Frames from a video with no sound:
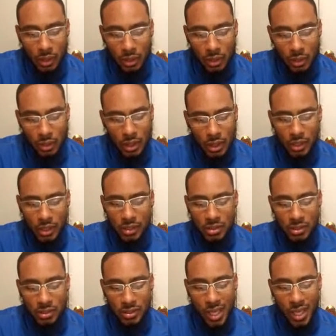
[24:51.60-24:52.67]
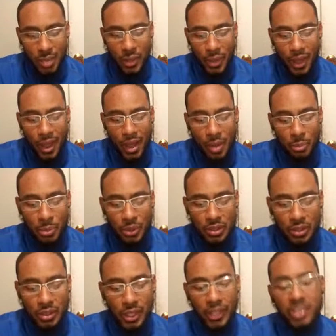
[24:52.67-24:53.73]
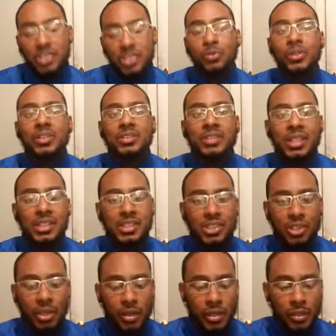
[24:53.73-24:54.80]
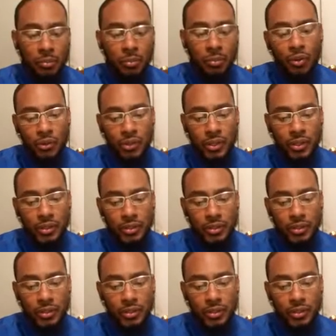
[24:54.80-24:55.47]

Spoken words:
Look, it is a Zap app. Like it's a real estate CRM. Okay.